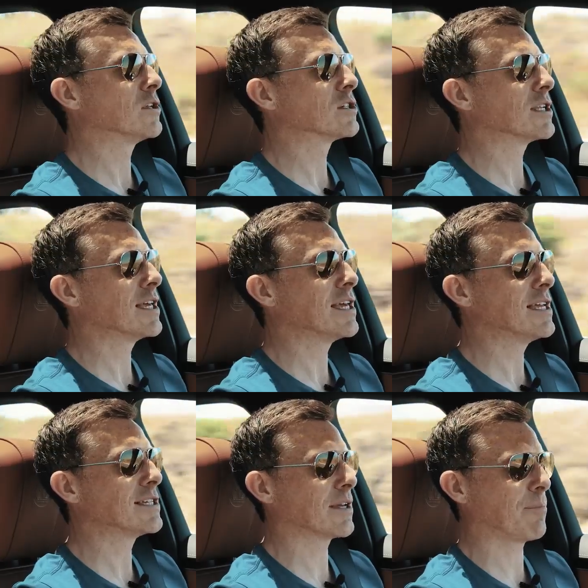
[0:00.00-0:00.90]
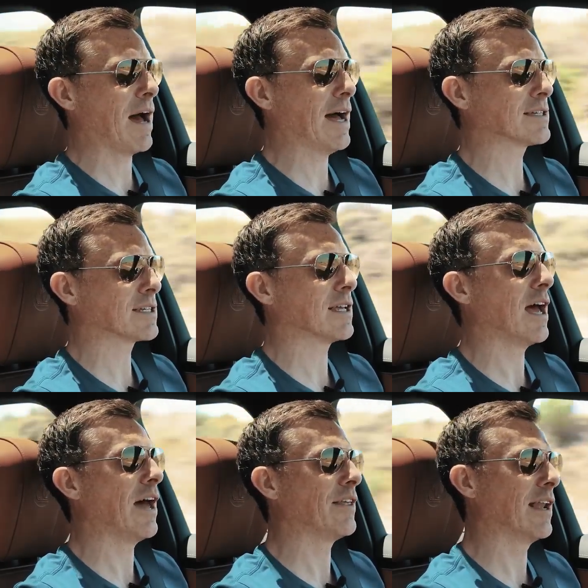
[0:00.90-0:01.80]
you're just easing past
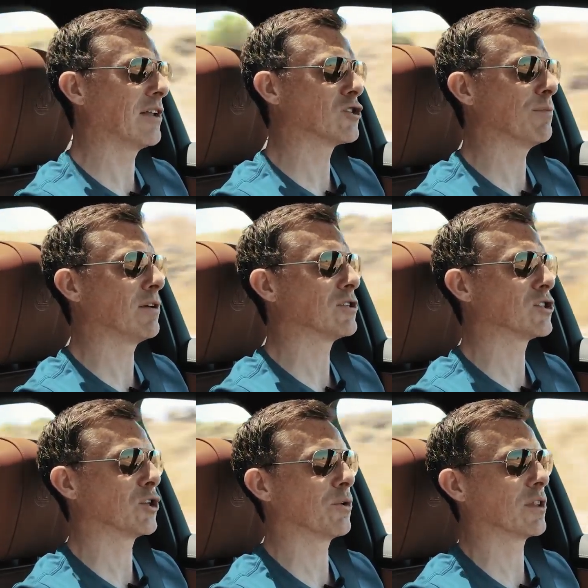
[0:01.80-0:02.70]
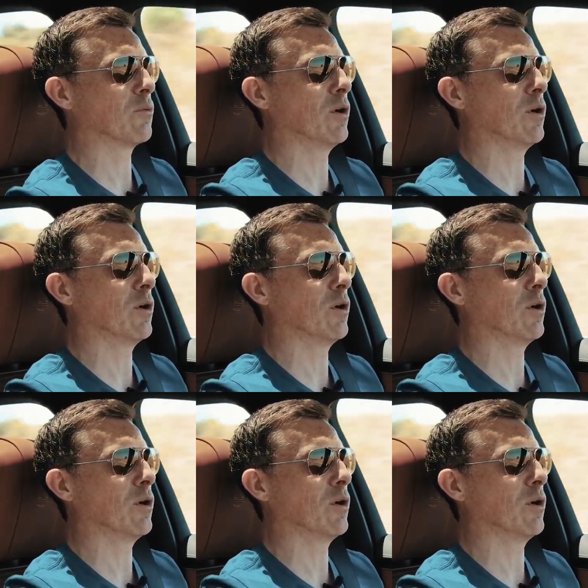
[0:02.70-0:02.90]
and the electric motor's doing the